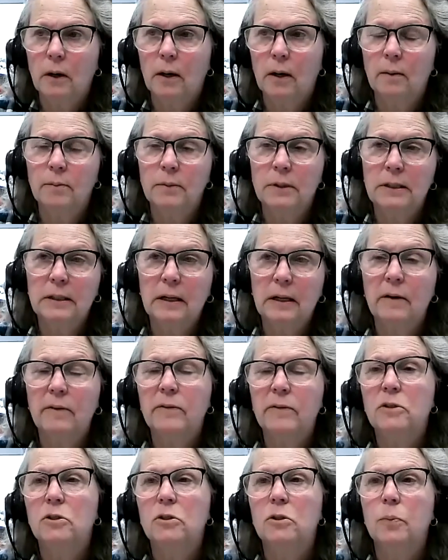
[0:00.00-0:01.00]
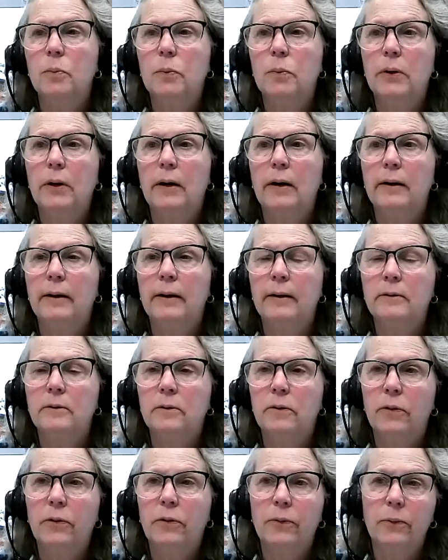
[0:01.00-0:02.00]
um, salvage the
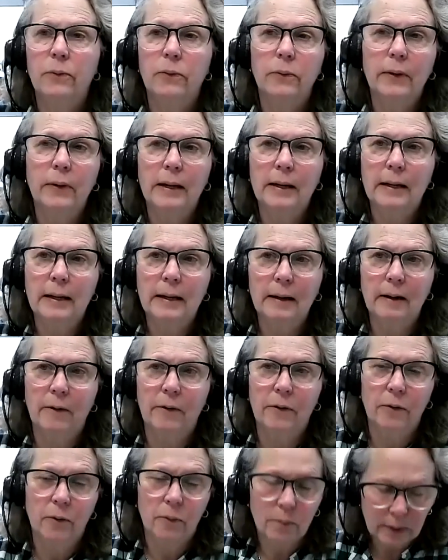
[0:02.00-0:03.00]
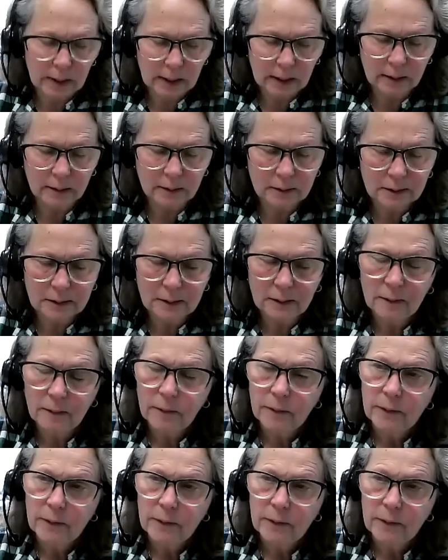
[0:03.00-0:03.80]
product through any other means.